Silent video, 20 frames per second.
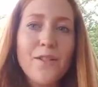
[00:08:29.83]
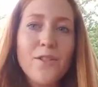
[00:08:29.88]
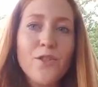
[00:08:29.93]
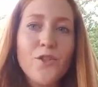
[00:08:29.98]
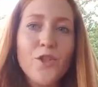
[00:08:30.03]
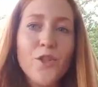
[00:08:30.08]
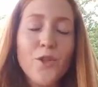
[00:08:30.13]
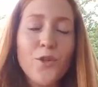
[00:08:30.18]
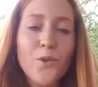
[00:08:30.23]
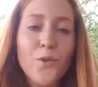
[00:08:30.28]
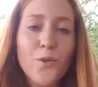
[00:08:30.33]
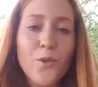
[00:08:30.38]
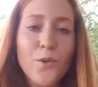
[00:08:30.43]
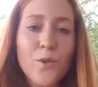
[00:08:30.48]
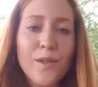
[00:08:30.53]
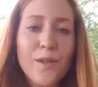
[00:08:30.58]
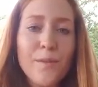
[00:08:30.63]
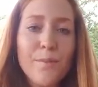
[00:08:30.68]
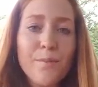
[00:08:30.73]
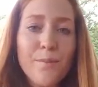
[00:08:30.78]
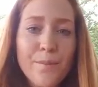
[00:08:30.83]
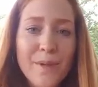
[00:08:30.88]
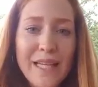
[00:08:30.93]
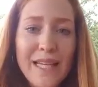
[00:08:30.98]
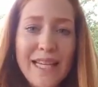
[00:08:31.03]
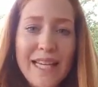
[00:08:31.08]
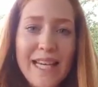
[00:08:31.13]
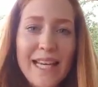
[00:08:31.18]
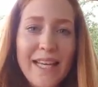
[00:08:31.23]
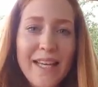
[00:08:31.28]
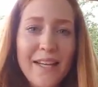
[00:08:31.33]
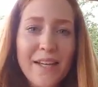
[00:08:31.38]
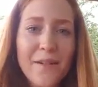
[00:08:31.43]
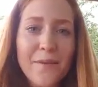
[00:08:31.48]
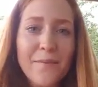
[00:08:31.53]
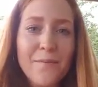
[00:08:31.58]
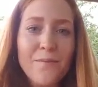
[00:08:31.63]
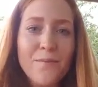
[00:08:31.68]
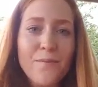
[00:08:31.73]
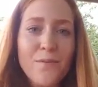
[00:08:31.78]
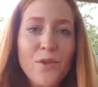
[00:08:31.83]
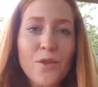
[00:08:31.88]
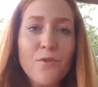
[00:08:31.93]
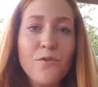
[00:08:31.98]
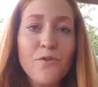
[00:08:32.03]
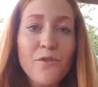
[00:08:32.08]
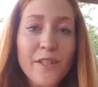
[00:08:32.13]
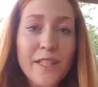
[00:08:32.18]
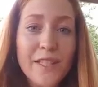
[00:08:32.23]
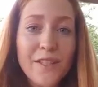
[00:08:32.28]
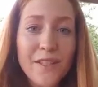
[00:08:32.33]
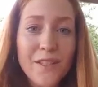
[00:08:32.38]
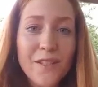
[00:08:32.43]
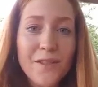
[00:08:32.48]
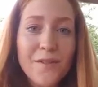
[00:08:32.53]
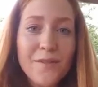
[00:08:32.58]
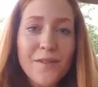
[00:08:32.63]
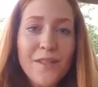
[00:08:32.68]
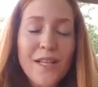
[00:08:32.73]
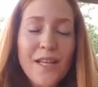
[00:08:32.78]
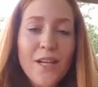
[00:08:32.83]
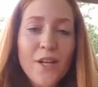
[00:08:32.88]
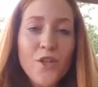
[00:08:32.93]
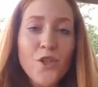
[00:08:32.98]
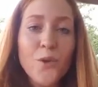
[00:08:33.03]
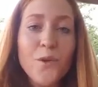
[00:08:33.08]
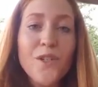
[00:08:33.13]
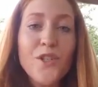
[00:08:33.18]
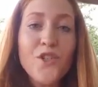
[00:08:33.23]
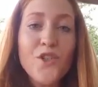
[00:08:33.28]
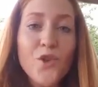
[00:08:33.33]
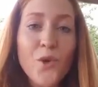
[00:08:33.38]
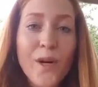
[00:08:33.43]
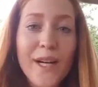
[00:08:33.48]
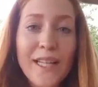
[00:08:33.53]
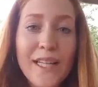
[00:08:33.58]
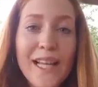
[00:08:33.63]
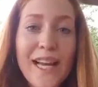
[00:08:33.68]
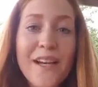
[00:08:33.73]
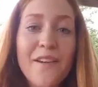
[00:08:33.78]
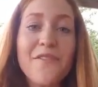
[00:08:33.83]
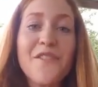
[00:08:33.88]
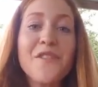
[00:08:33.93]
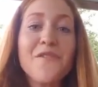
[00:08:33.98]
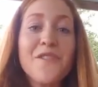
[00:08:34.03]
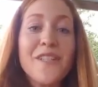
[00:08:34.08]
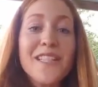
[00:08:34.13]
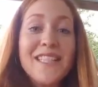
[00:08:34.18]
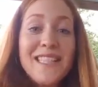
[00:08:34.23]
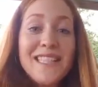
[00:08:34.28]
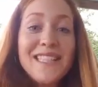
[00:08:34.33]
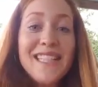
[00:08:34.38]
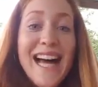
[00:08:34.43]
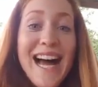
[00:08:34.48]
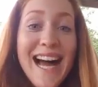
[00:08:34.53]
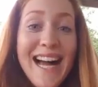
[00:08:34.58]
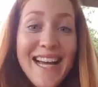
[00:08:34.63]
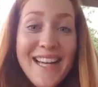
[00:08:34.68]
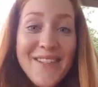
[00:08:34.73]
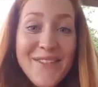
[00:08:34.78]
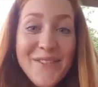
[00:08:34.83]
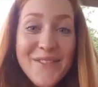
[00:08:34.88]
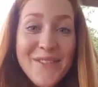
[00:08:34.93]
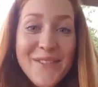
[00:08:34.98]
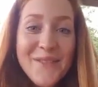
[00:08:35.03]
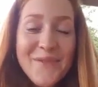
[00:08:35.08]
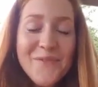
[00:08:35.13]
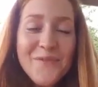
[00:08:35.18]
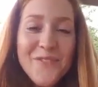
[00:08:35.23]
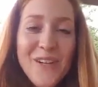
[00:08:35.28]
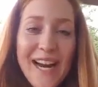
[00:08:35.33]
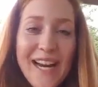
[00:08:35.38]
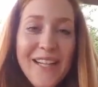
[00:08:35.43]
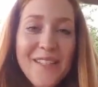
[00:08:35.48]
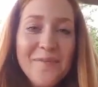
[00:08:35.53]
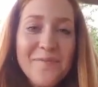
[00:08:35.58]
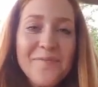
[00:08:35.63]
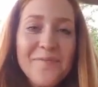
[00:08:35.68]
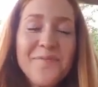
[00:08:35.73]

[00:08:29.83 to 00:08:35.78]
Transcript: to be a kid, to feel, to enjoy life, to feel alive, right?